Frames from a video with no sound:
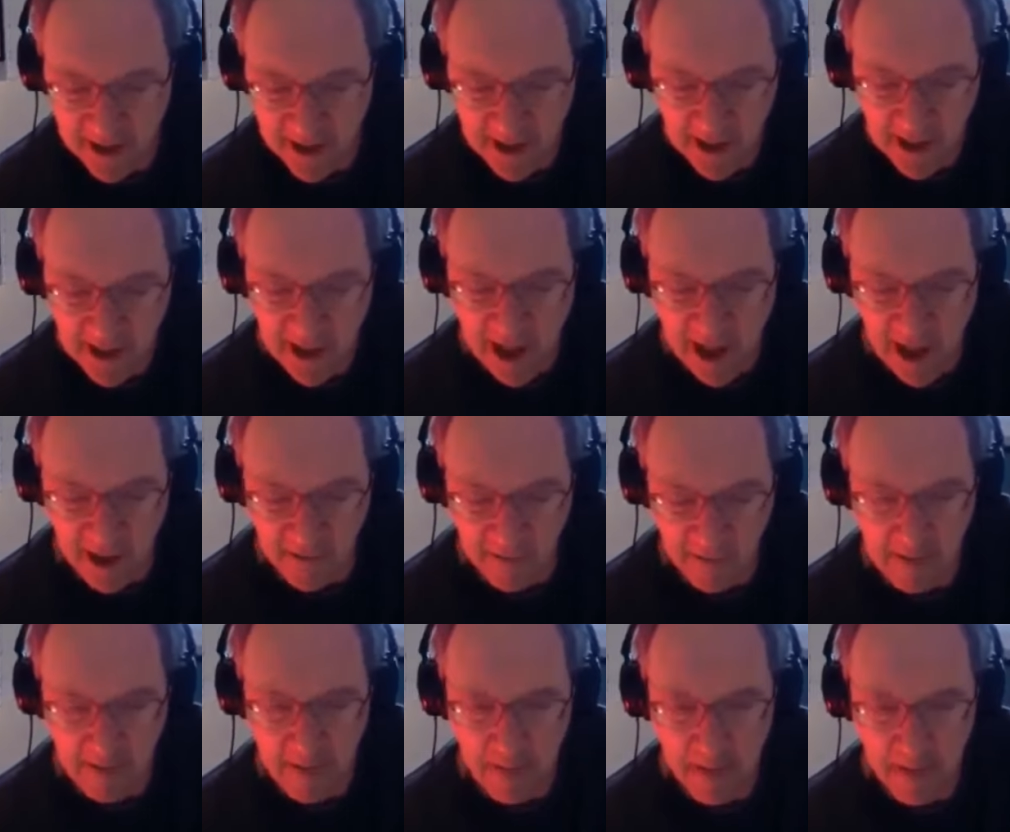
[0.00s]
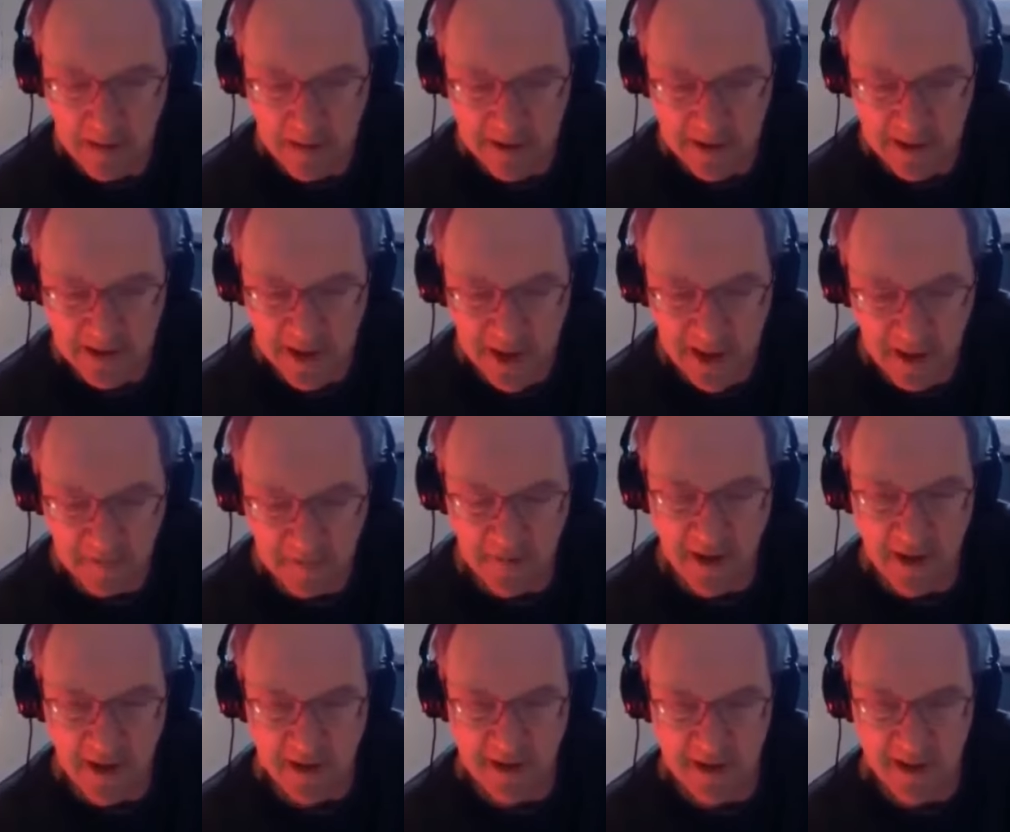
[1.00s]
to see if
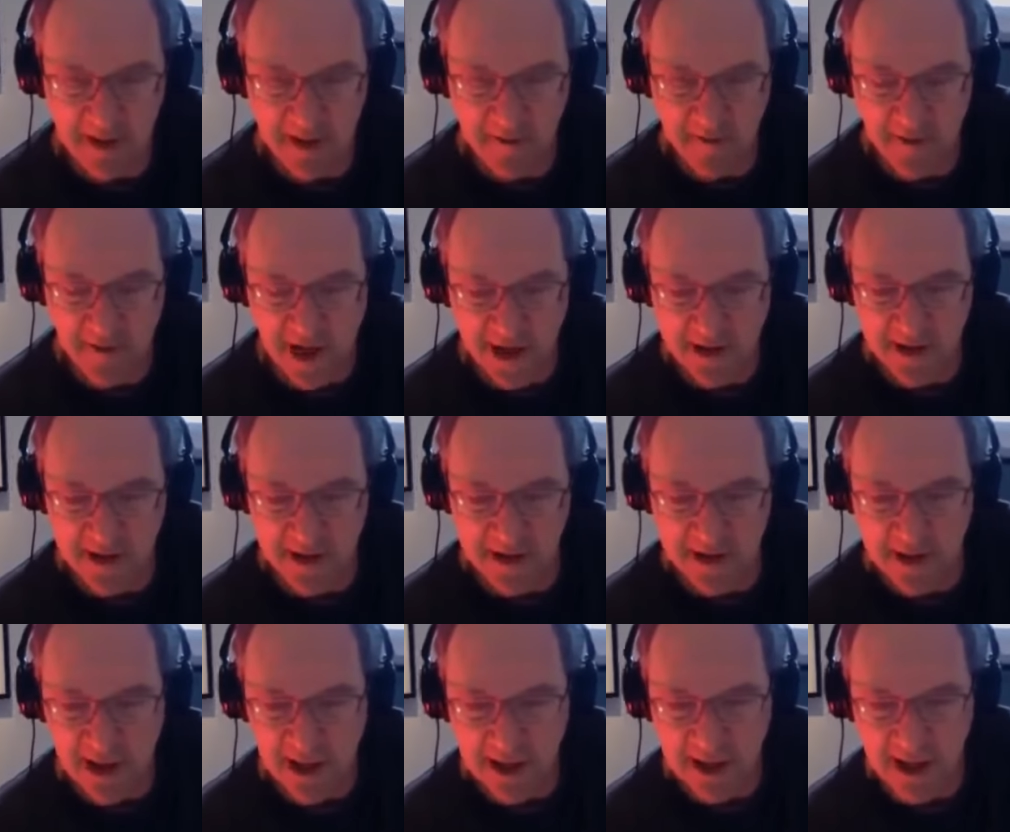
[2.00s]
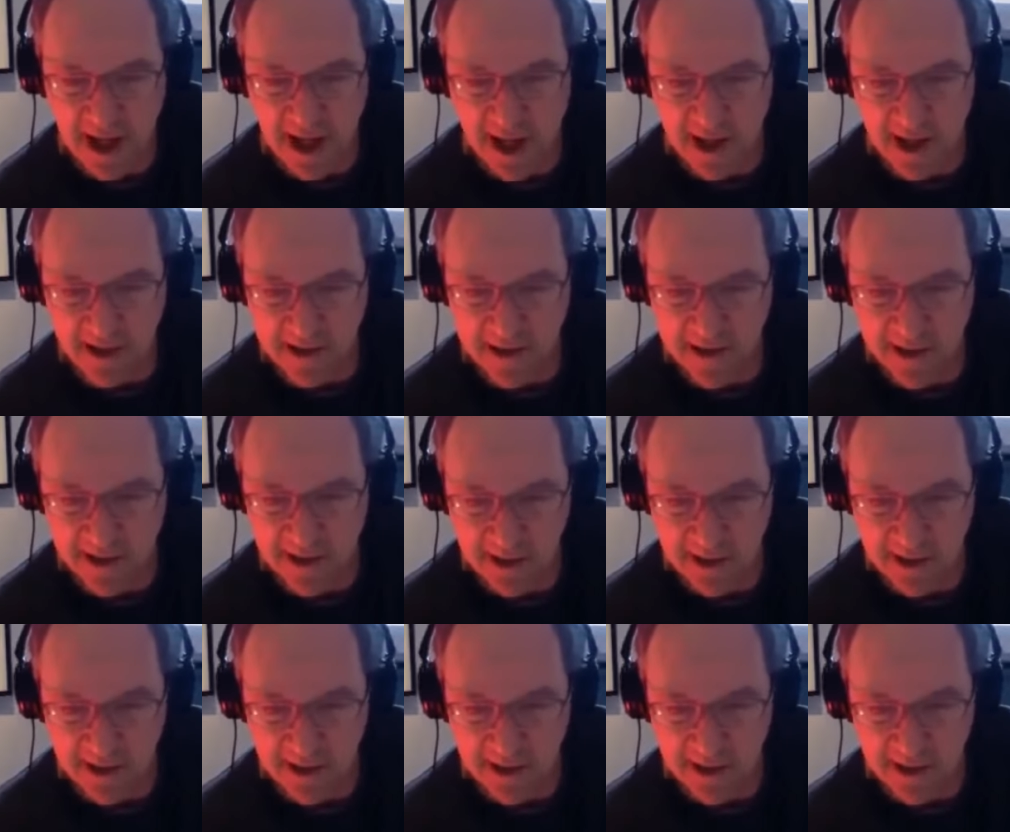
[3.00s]
there's an infectious etiology?